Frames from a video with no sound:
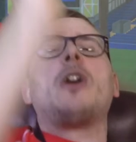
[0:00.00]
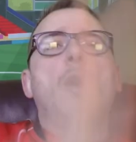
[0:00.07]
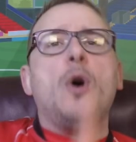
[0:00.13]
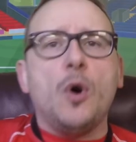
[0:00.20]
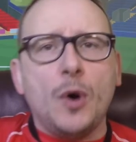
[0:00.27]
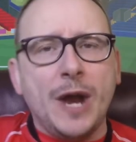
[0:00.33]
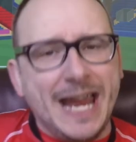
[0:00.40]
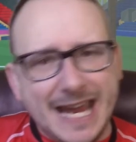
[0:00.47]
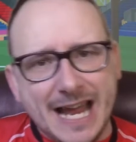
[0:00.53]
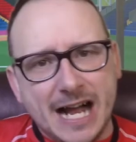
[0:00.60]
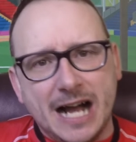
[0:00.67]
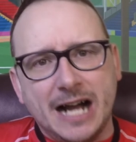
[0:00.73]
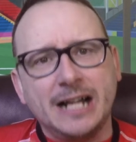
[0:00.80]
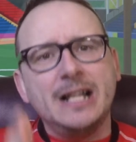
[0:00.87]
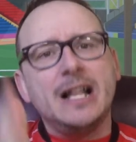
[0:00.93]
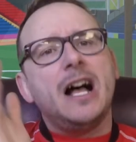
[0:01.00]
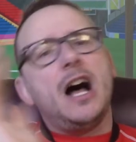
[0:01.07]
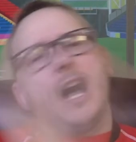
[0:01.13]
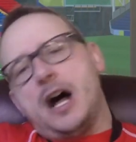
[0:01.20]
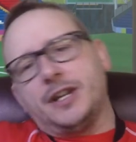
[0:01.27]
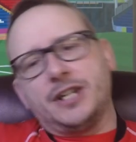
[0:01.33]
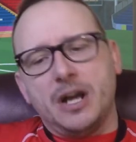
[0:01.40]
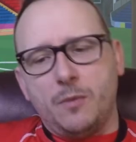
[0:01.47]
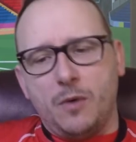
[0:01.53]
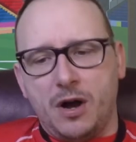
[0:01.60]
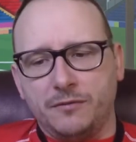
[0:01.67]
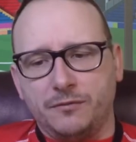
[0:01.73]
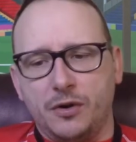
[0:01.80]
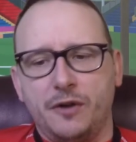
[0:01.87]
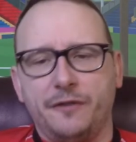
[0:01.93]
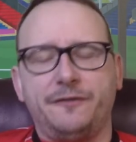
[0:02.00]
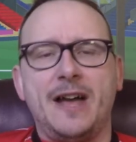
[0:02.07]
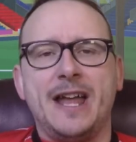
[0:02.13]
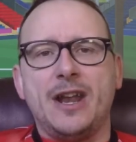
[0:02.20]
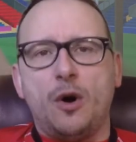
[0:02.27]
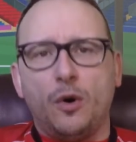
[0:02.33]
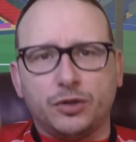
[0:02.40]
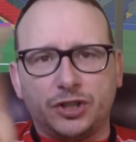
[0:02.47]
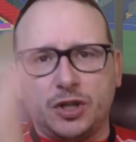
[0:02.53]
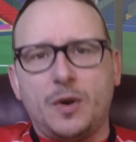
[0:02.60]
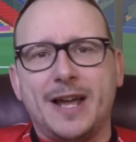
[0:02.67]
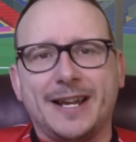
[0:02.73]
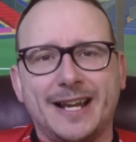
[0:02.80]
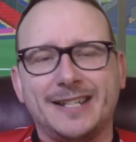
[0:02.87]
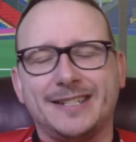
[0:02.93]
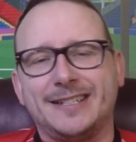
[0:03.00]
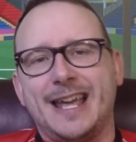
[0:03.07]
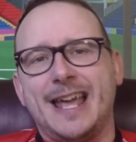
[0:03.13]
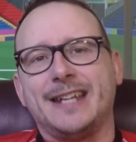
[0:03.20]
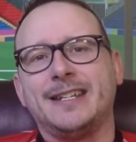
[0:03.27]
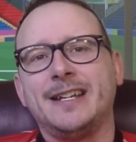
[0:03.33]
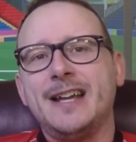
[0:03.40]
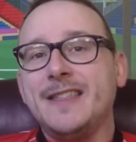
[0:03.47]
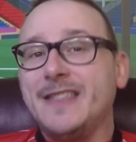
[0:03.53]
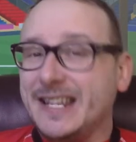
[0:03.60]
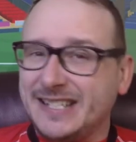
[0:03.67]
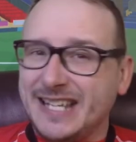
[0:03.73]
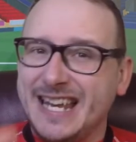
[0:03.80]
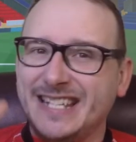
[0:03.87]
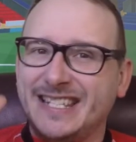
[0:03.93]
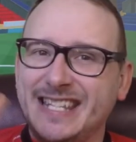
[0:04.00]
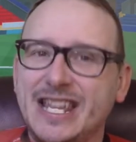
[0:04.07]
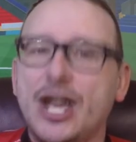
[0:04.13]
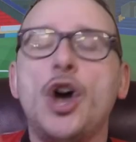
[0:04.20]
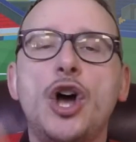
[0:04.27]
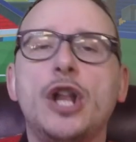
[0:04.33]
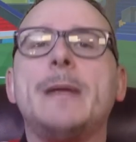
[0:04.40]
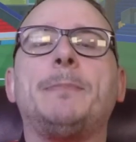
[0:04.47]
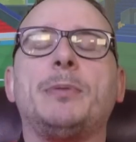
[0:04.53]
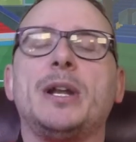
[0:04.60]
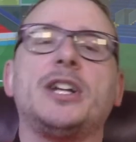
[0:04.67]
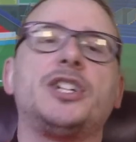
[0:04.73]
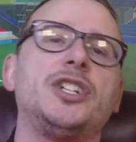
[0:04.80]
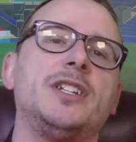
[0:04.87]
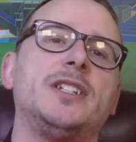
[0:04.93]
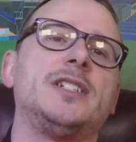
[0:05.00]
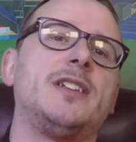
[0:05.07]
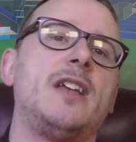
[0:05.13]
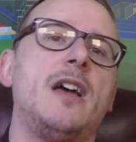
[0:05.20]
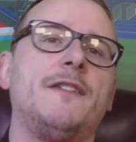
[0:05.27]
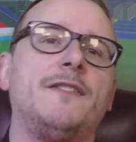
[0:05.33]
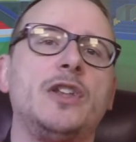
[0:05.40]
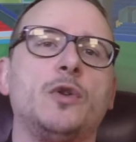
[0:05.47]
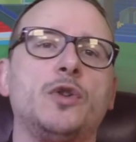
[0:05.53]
to all hear under one roof. And also, like I said, this is the early predictions uh, for the